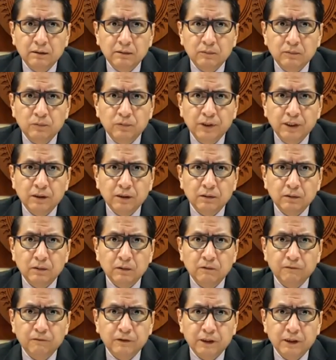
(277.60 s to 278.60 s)
will
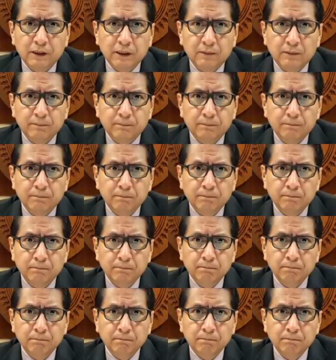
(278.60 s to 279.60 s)
overcome
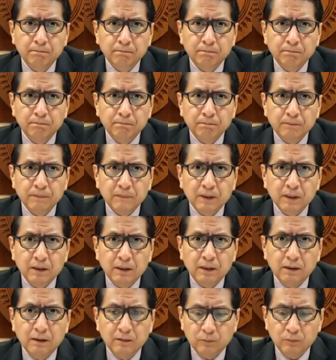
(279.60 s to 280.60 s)

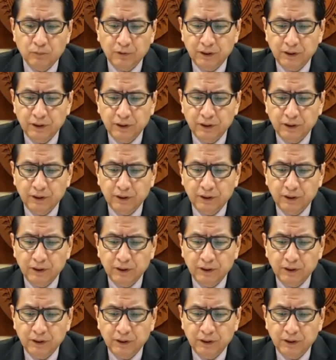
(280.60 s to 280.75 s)
and